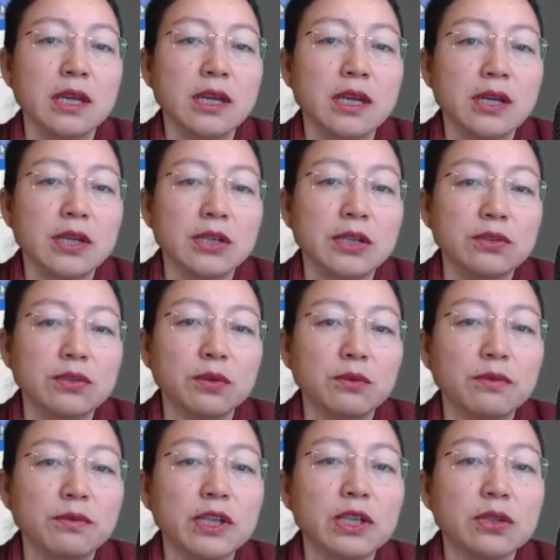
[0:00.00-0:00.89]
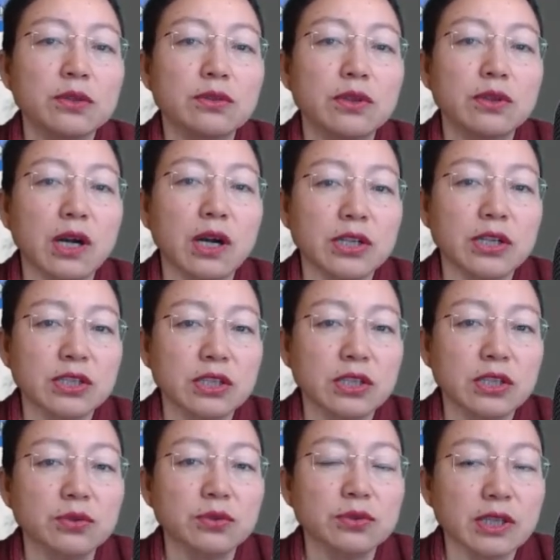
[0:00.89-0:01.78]
your video are
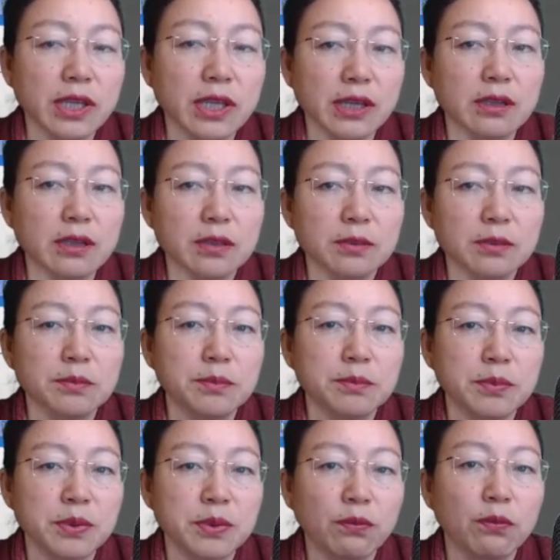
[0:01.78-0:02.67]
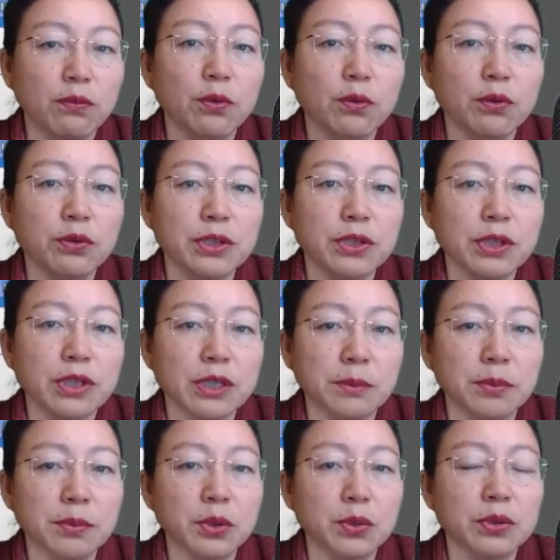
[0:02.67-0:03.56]
still there before the
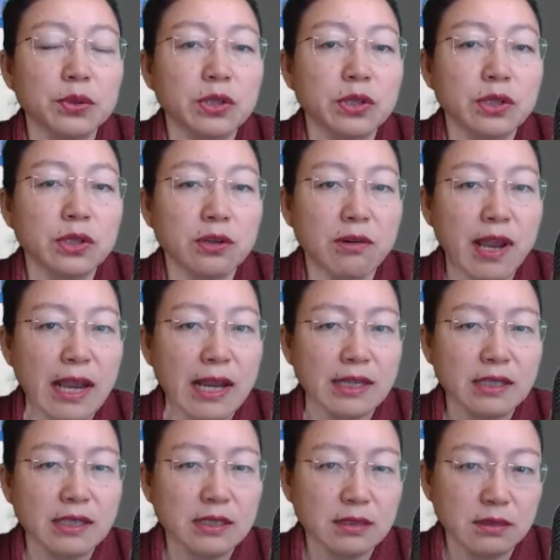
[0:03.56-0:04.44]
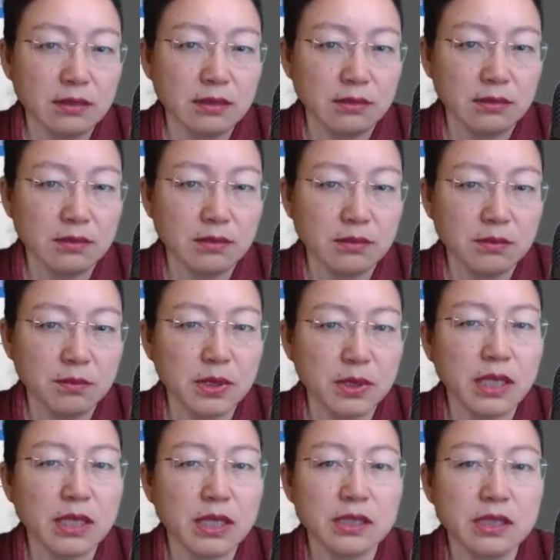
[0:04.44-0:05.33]
computer crashes, but
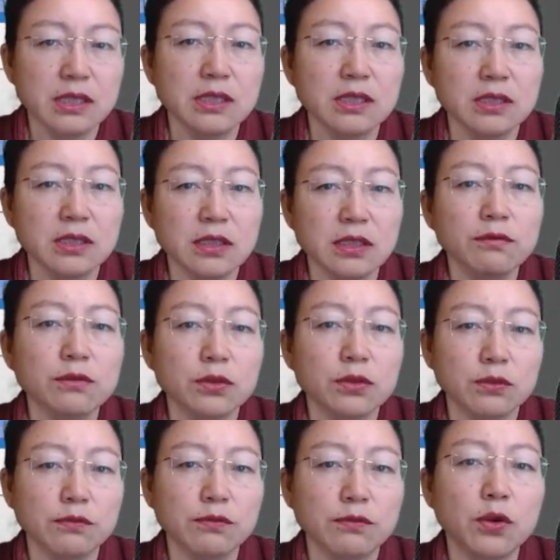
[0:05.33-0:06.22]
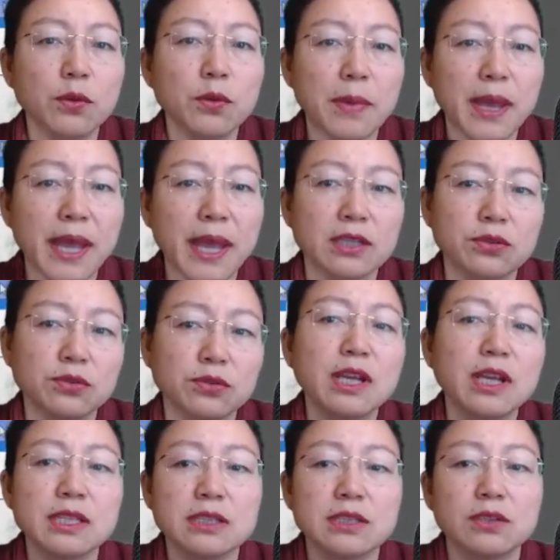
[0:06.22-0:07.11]
it's in a different format. You can
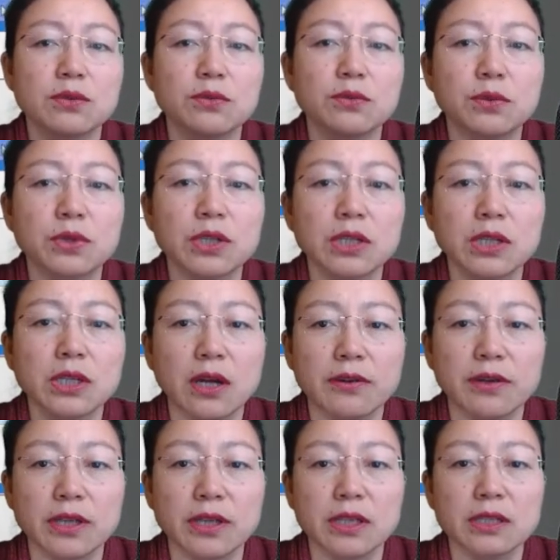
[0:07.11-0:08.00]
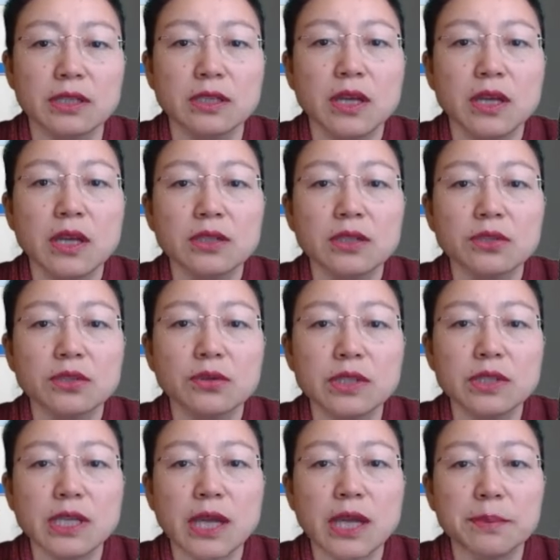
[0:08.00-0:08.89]
still work on it. So it's
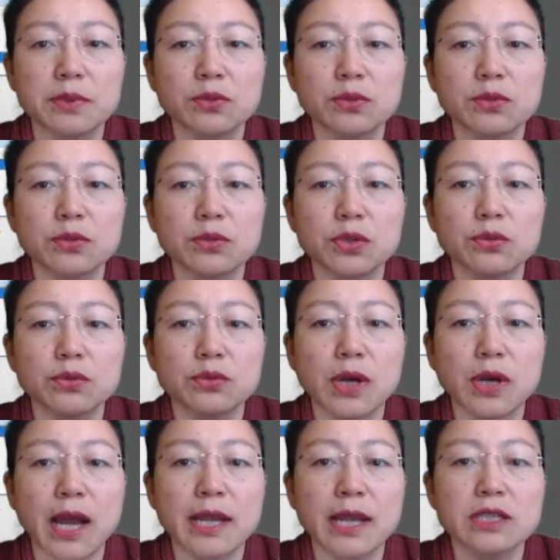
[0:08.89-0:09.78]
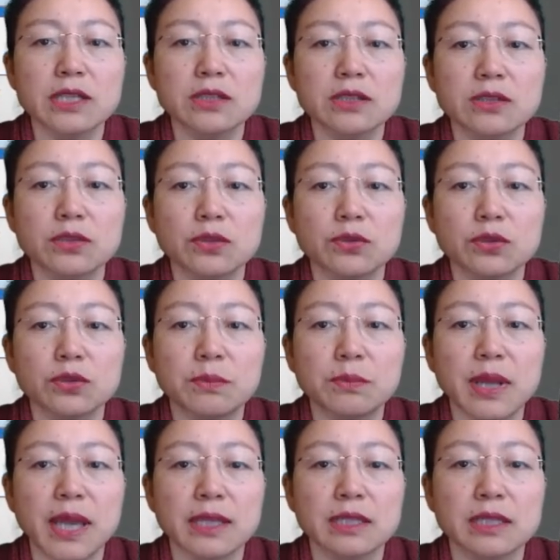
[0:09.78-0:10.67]
up to you. I just
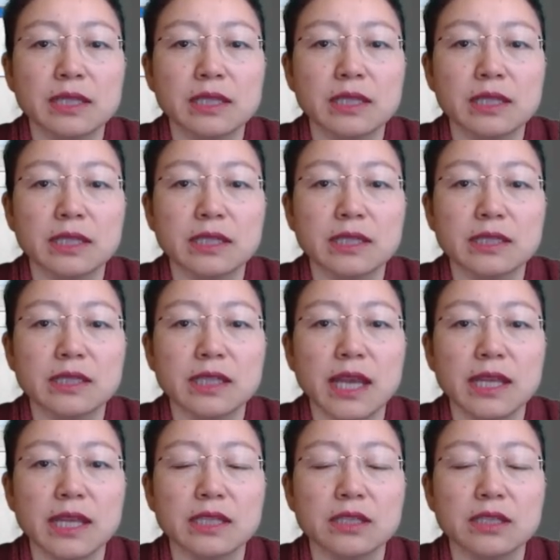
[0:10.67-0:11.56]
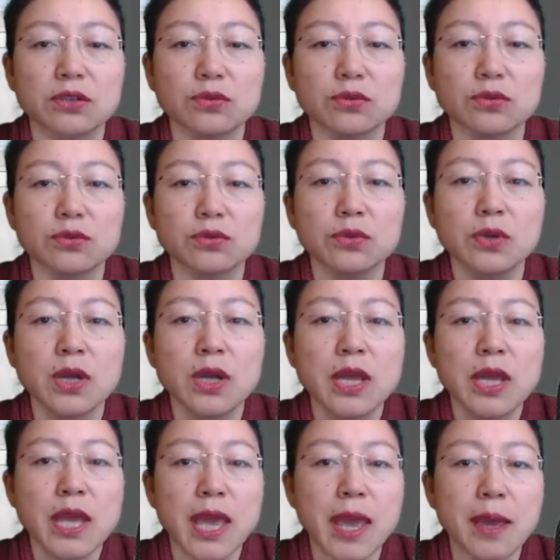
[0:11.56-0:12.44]
automatically set to
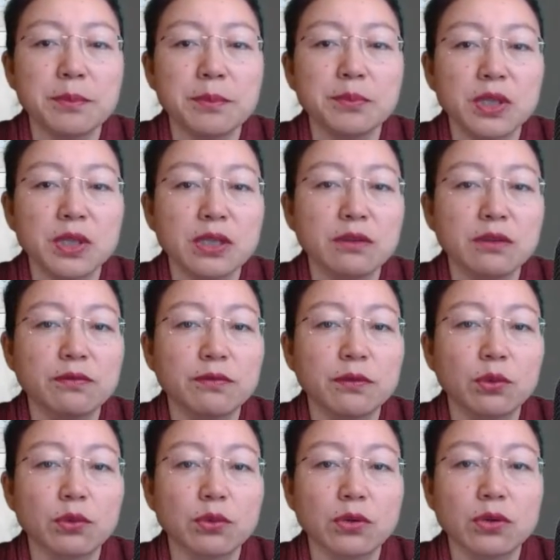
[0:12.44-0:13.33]
MP4.